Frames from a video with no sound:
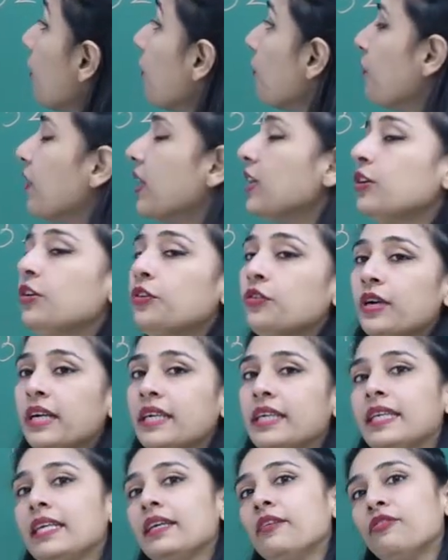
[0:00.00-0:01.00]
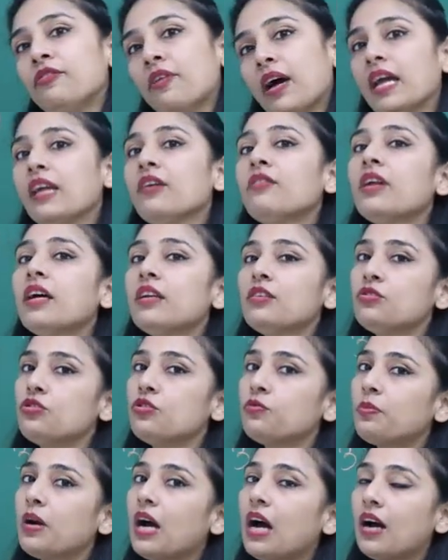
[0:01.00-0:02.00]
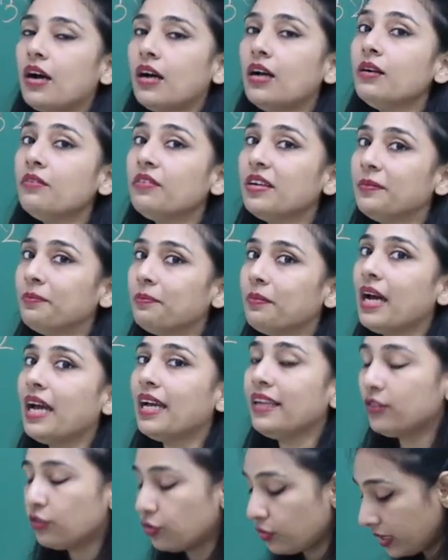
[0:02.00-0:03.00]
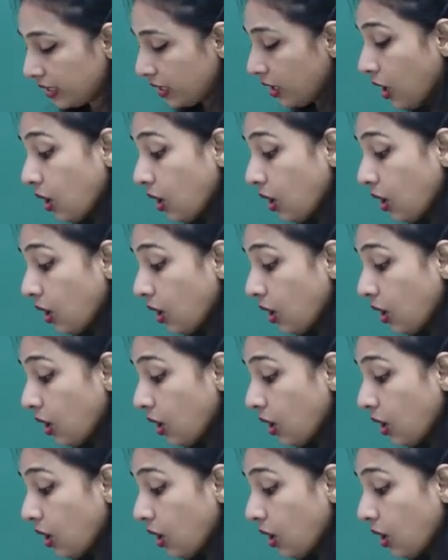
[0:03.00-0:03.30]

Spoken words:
125 raised to power 1 by 3.